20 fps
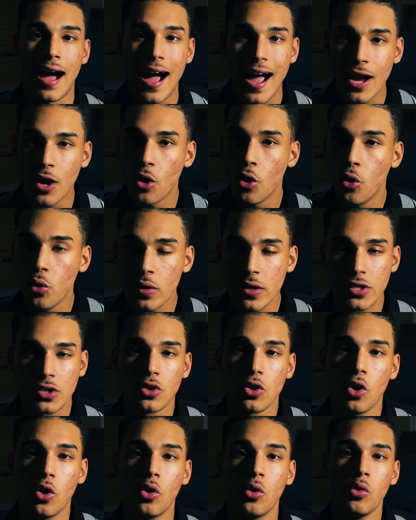I always
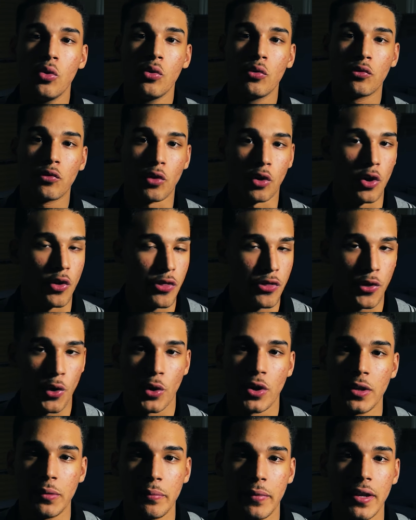go for a
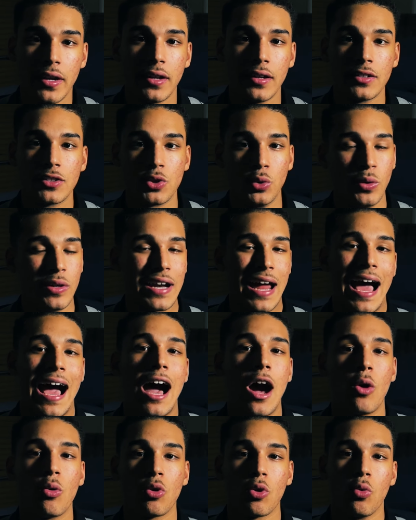30 minute to an
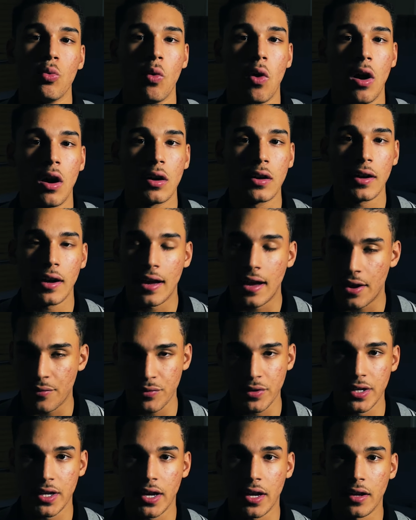hour walk
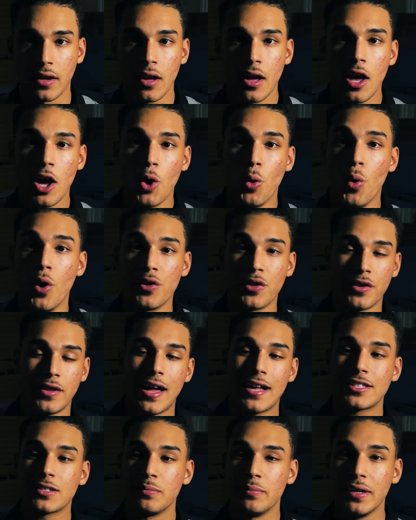every day. Whether
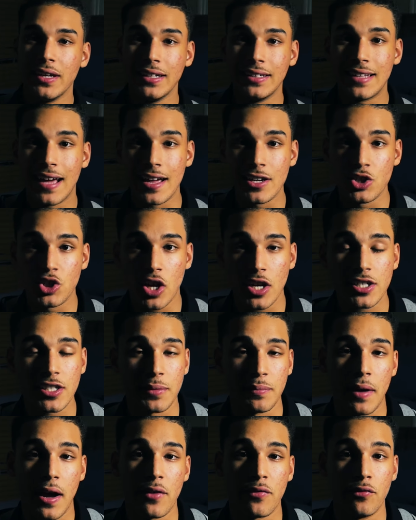that's me digesting
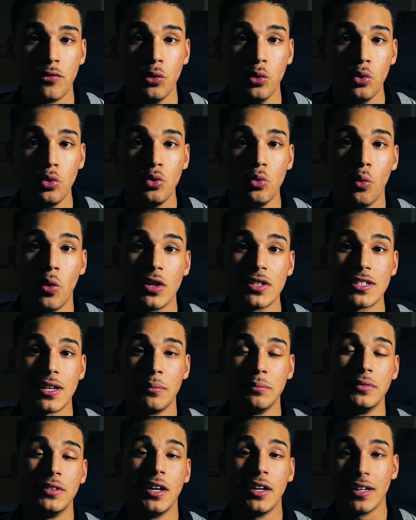my food once
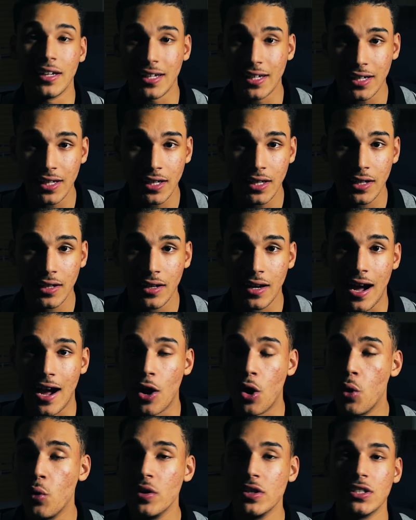I'm done eating, I
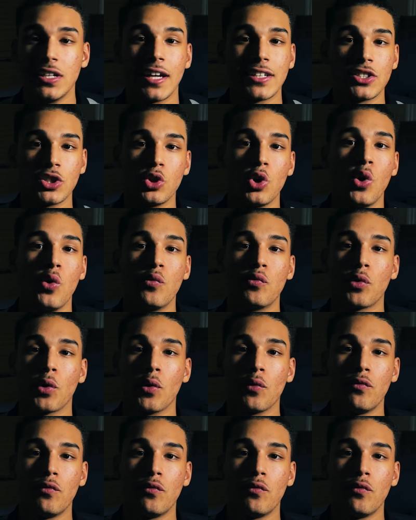always like to go for a